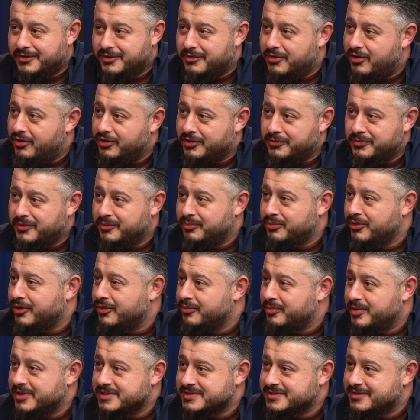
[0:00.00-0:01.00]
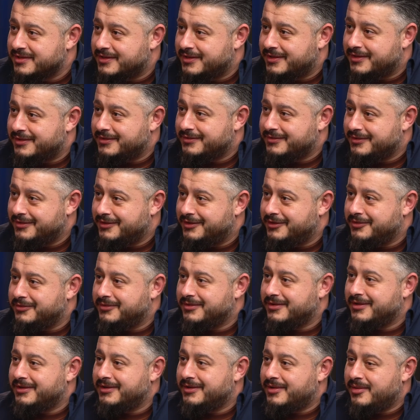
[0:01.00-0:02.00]
Hollywood blockbuster,
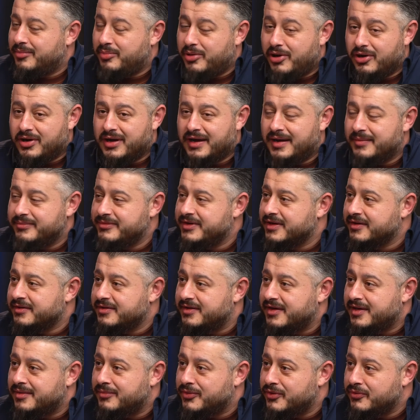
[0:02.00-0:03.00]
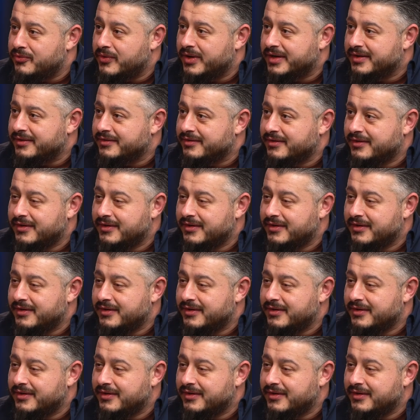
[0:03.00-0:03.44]
apocalyptic theme you want,